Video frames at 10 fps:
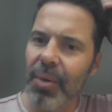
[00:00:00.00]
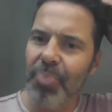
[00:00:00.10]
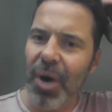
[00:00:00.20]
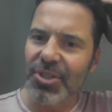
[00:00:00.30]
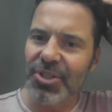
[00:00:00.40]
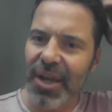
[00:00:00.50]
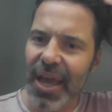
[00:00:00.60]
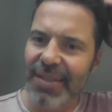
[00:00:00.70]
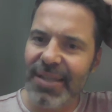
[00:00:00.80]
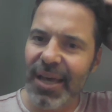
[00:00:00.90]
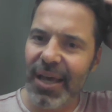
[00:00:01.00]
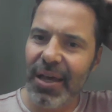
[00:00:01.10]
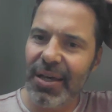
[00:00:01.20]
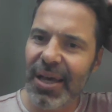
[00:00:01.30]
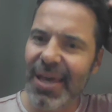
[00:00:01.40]
Boston has
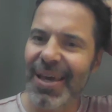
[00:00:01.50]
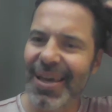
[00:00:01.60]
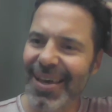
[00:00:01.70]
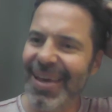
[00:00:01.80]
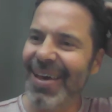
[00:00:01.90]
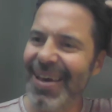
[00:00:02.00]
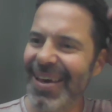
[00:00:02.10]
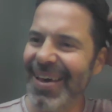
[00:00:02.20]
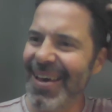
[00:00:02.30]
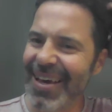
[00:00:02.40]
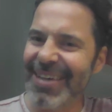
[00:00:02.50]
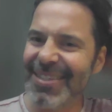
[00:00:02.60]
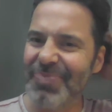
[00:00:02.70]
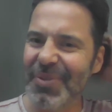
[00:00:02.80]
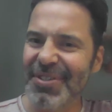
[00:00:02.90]
a a
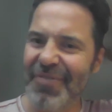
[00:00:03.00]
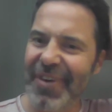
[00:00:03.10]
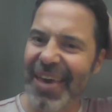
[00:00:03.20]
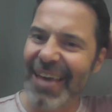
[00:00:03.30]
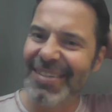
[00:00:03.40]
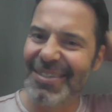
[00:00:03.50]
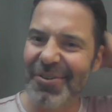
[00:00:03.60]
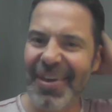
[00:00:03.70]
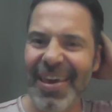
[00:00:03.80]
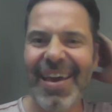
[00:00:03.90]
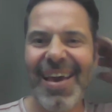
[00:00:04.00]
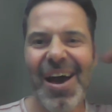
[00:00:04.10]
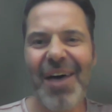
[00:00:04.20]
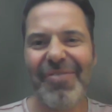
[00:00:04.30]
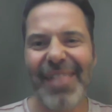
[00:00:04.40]
specific history
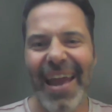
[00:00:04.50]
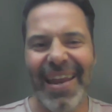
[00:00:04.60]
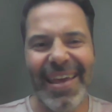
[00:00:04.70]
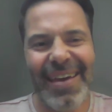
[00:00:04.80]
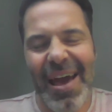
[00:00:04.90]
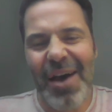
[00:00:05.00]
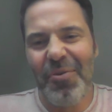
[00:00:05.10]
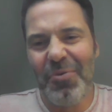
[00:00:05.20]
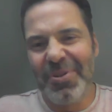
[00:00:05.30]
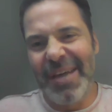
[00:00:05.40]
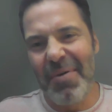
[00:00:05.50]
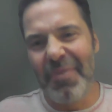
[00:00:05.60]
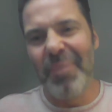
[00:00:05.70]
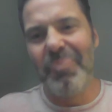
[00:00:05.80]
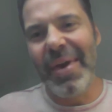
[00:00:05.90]
of letting some
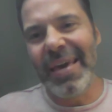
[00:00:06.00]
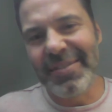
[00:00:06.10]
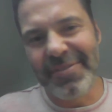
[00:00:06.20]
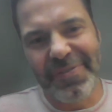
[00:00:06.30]
of the biggest